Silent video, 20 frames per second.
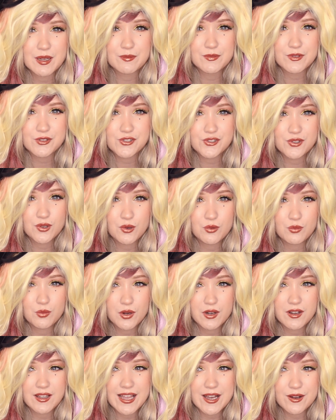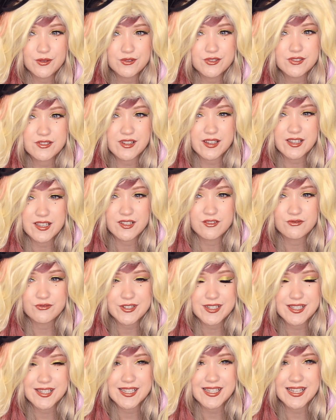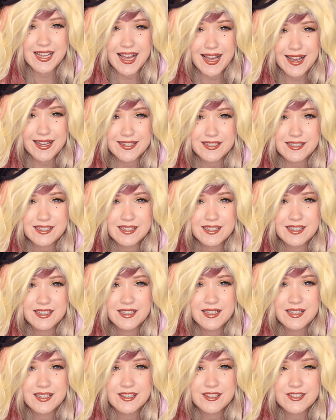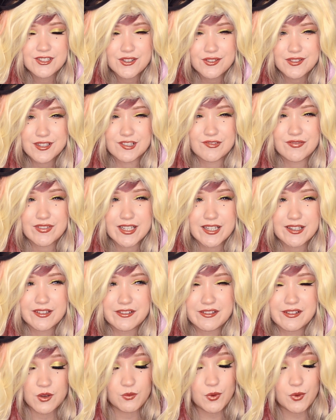I'm not sure what else I can really add to this video.